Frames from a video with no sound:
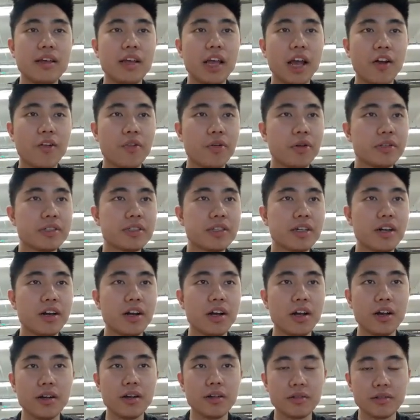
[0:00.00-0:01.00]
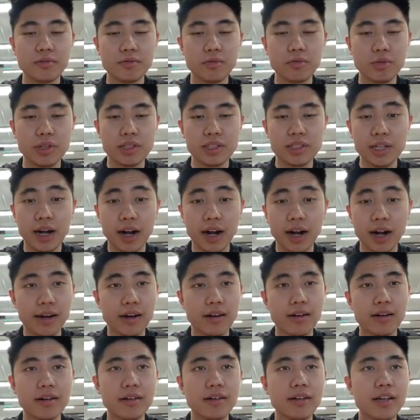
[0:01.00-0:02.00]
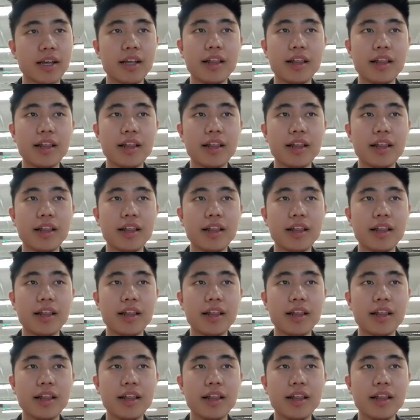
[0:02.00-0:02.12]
Everyone's gonna retire